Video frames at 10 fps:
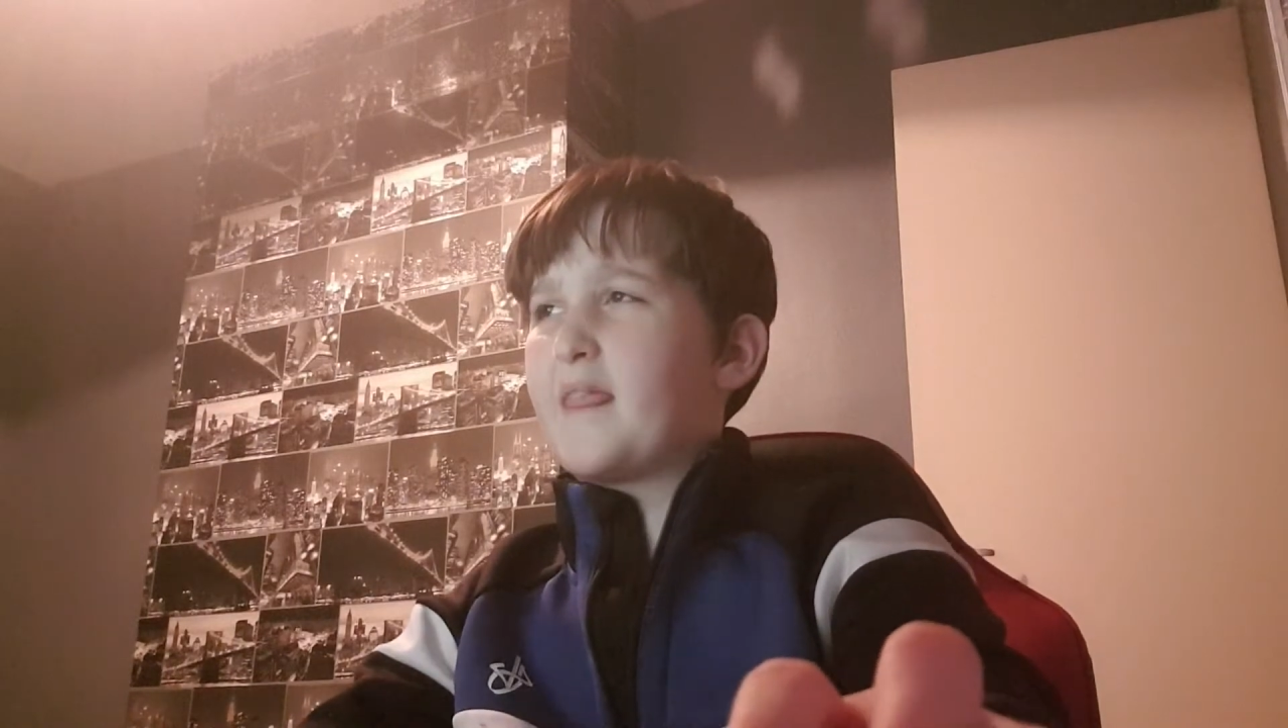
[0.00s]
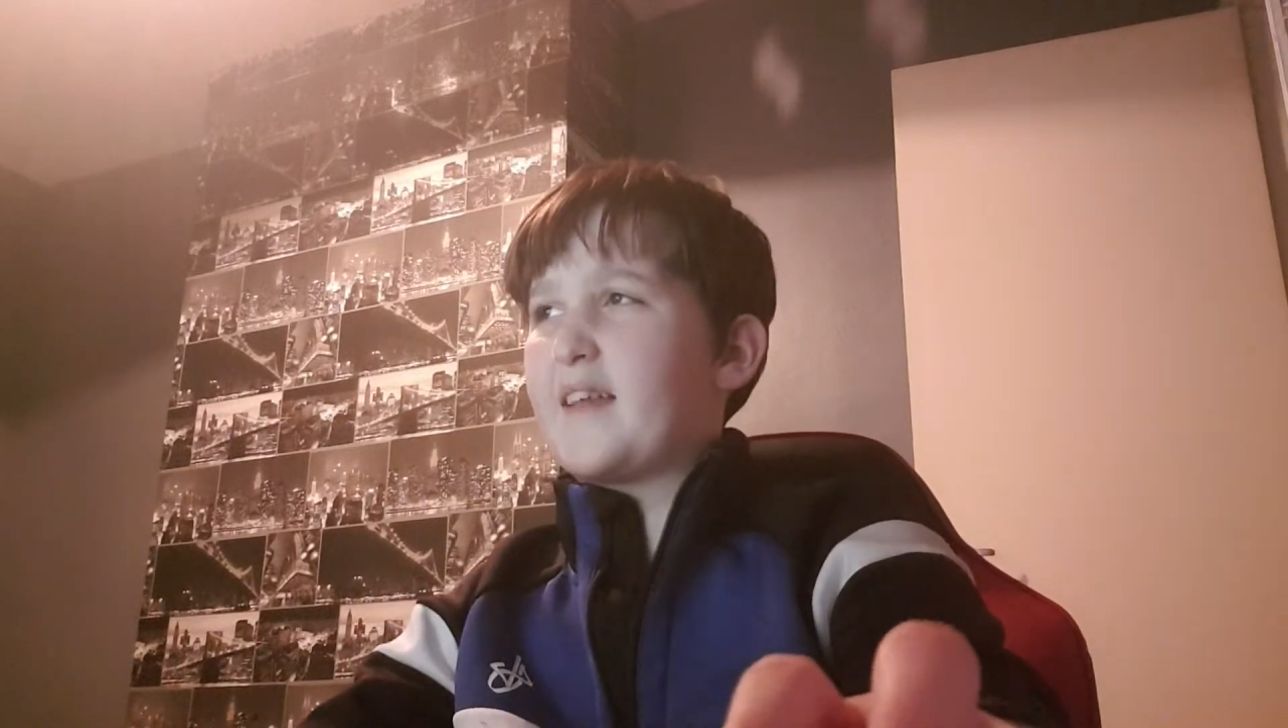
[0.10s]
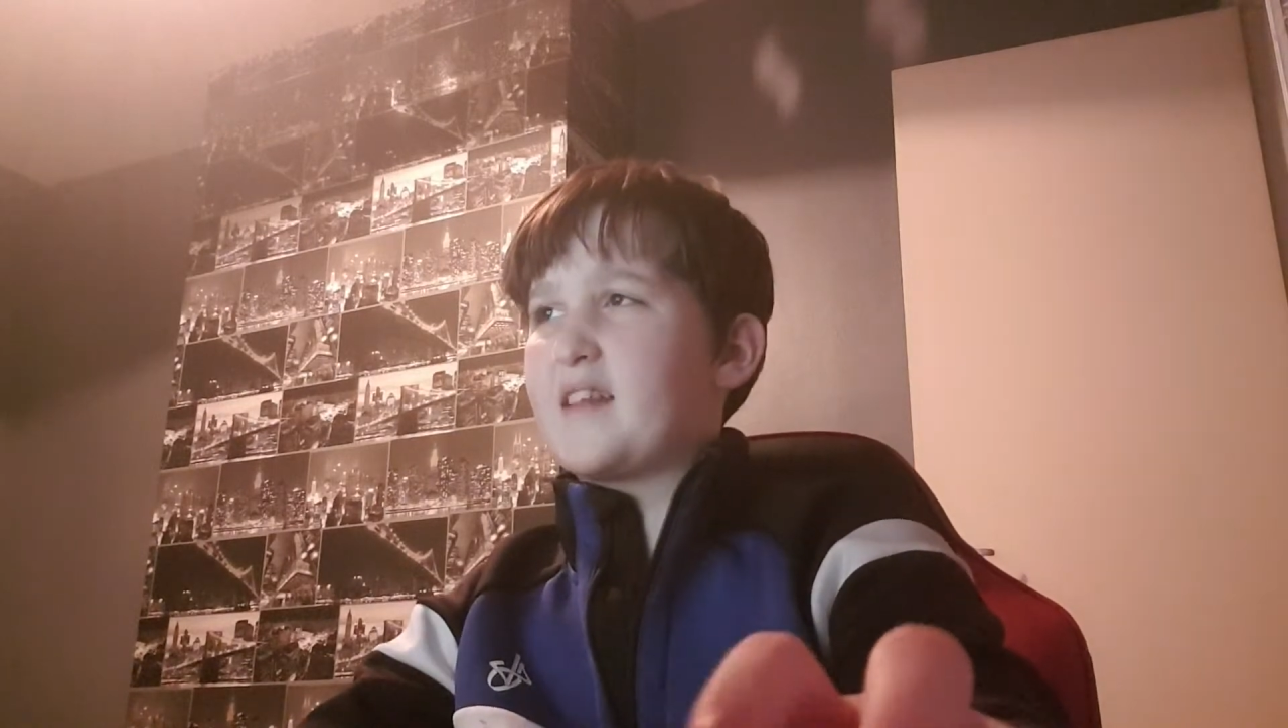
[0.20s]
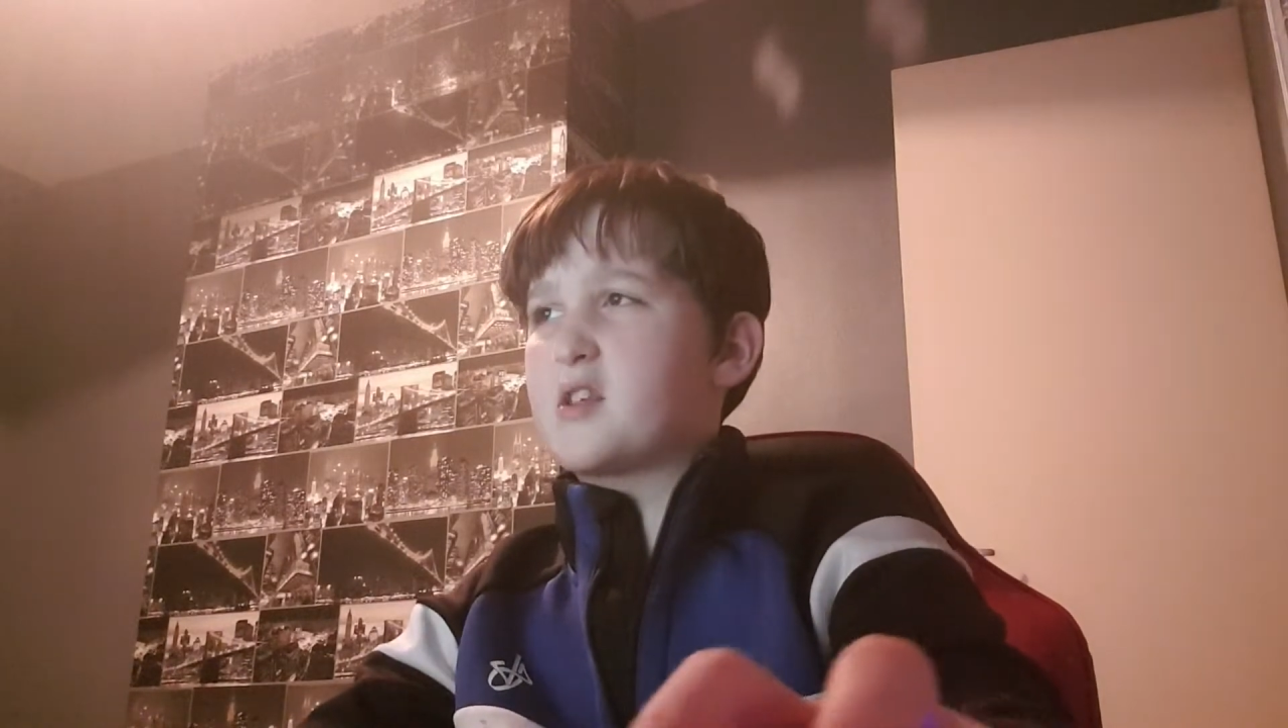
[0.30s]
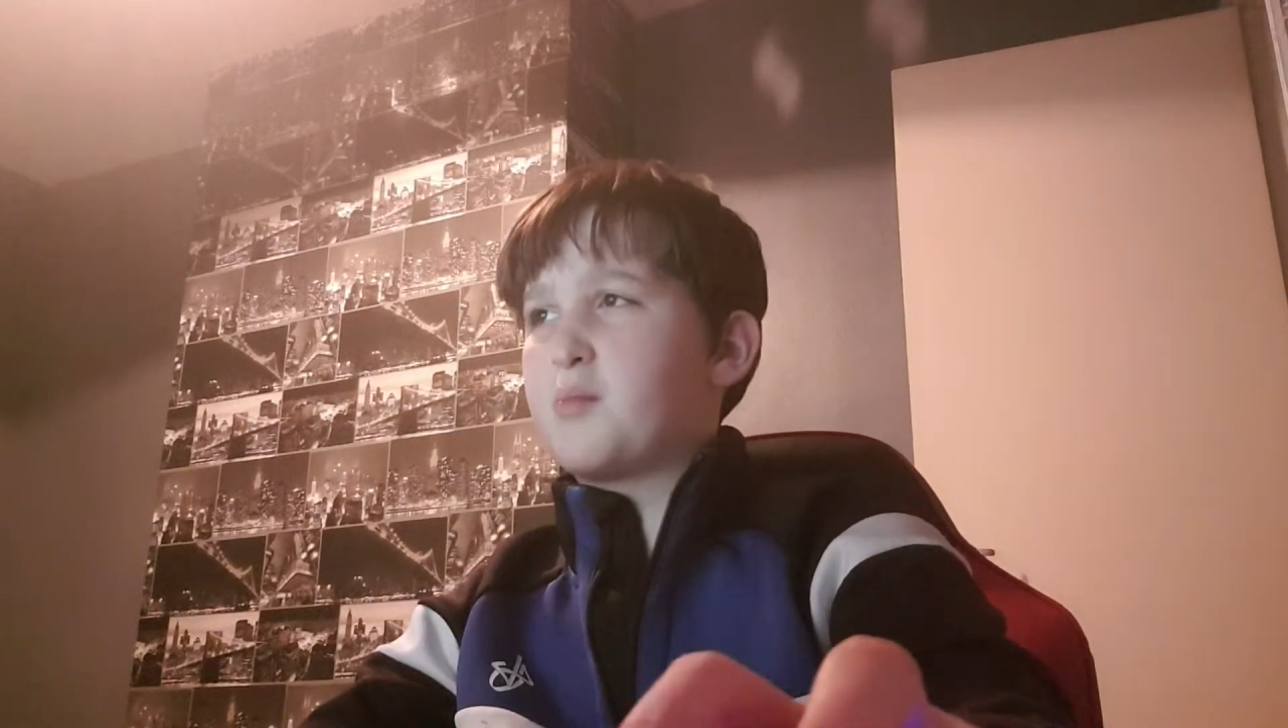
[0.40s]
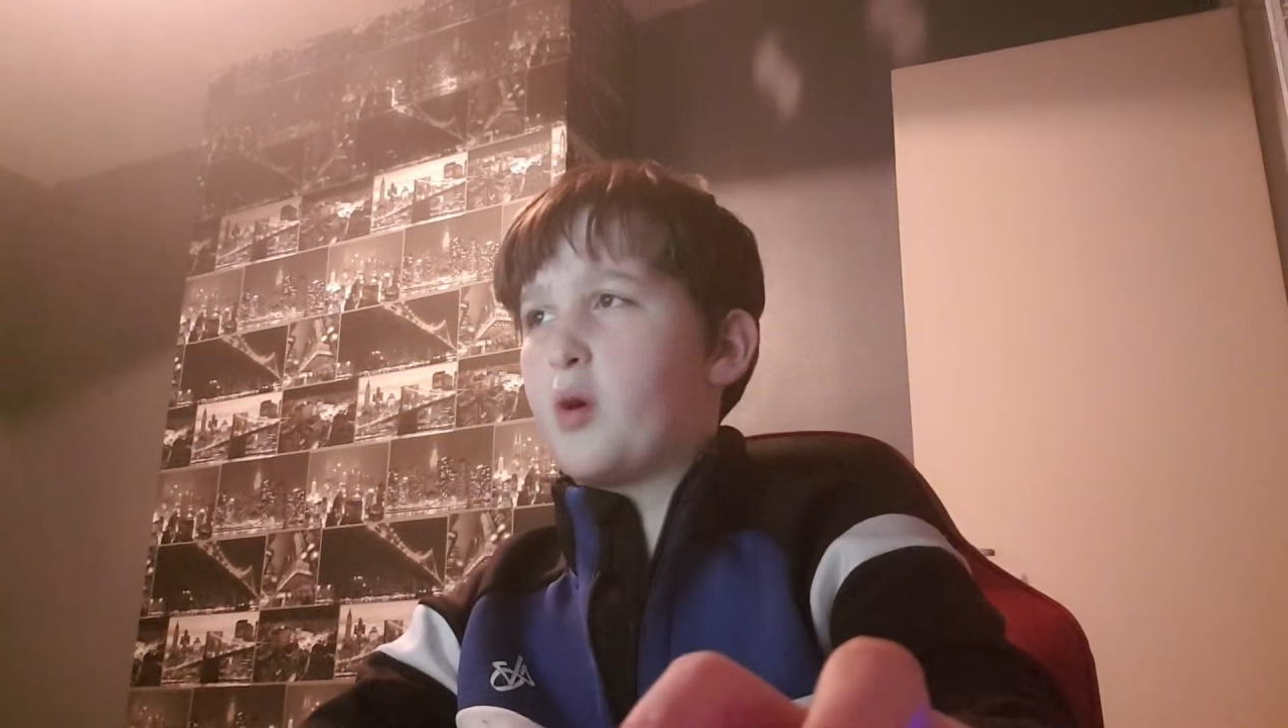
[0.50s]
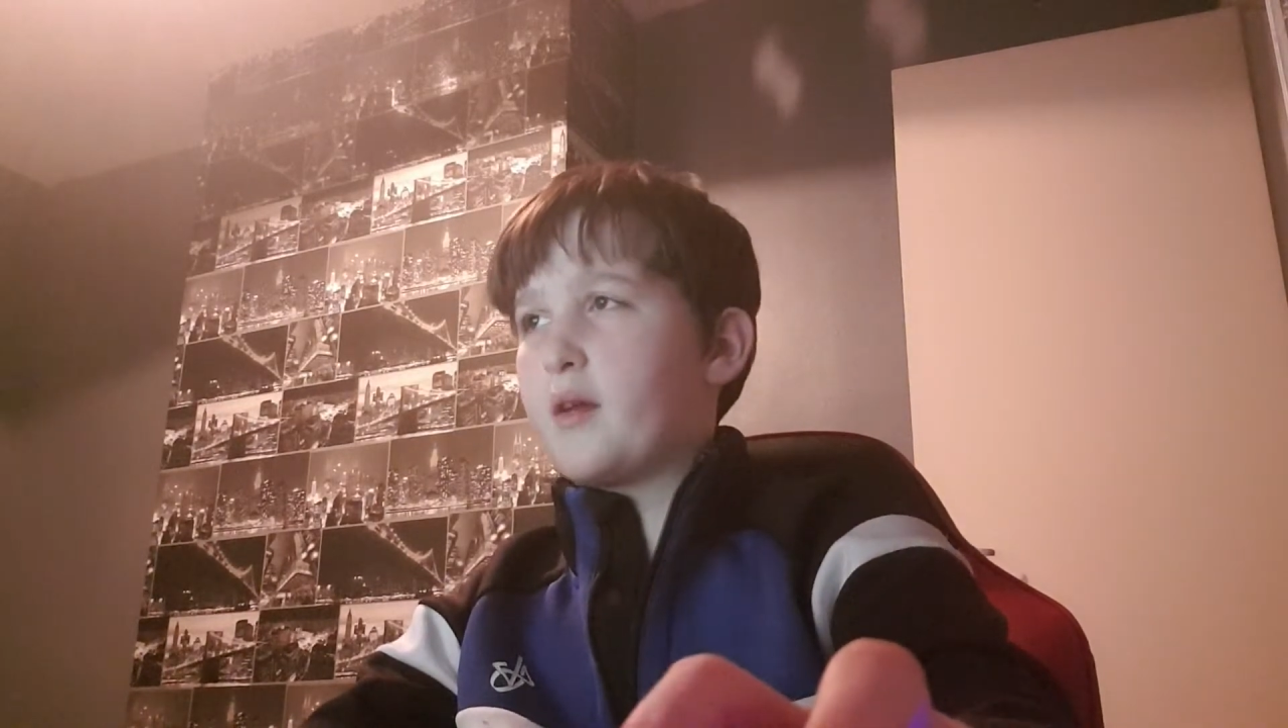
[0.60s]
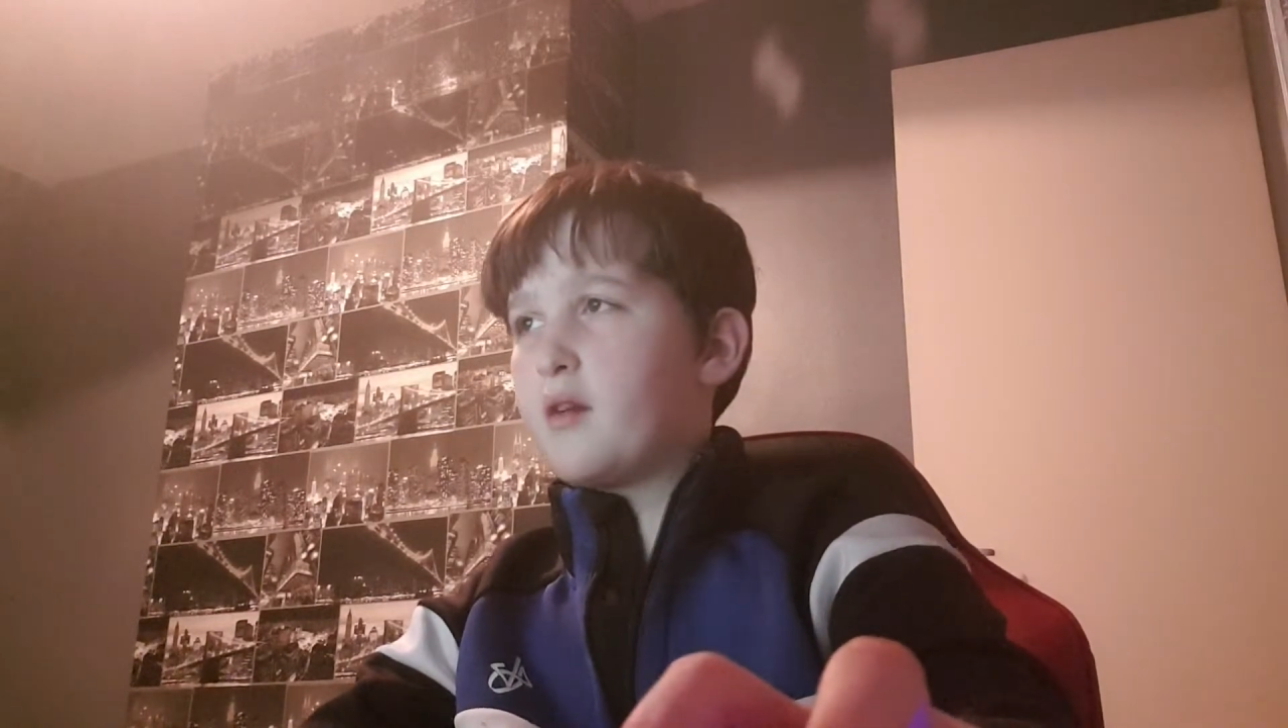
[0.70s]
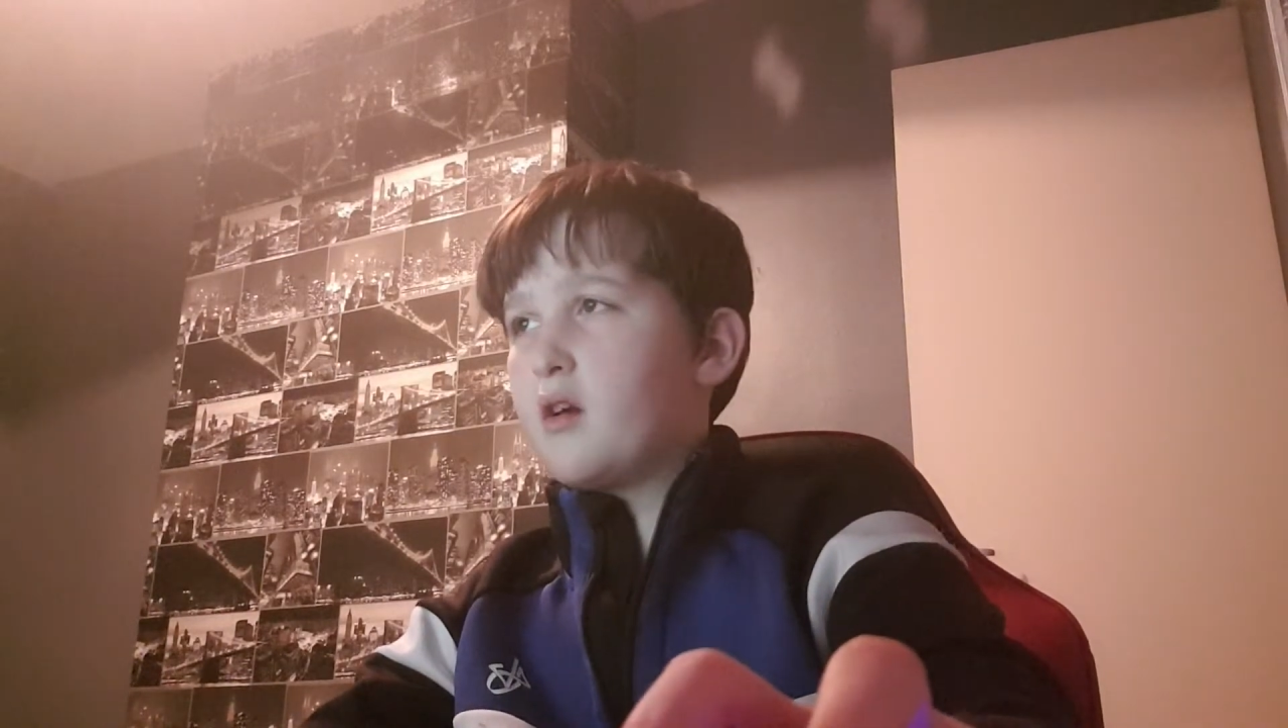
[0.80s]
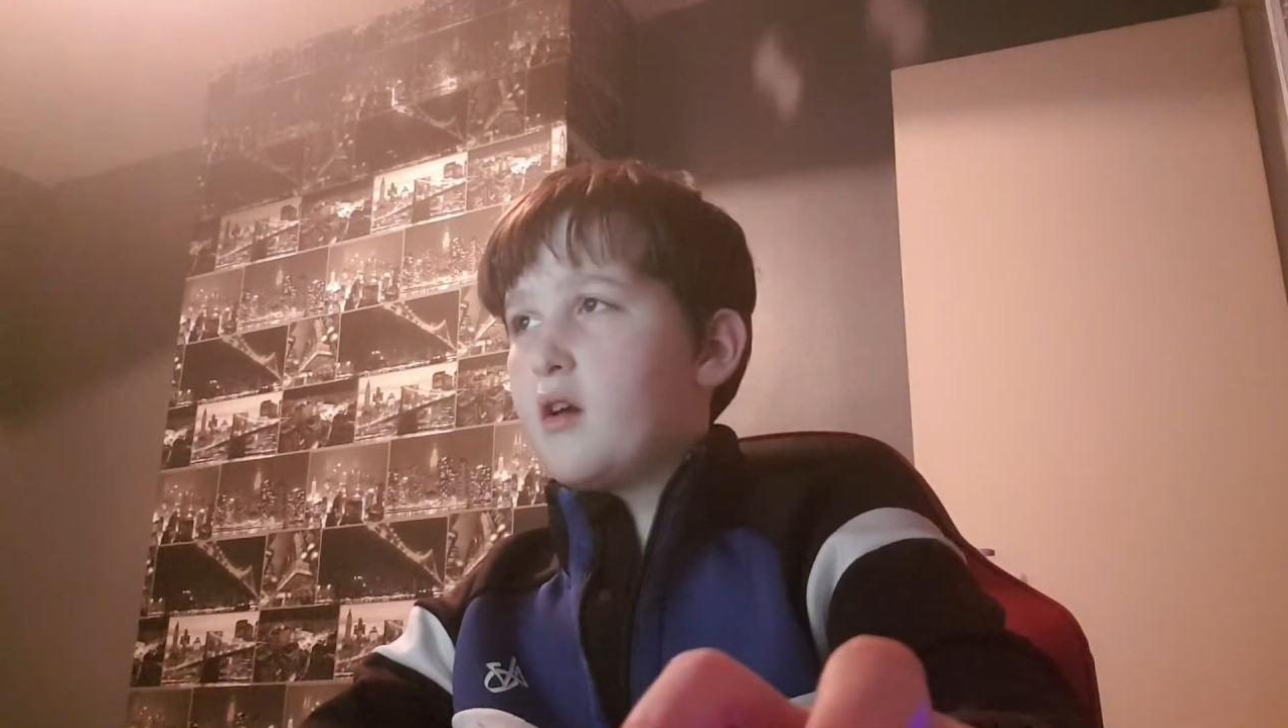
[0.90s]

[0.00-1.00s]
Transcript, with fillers: at this point.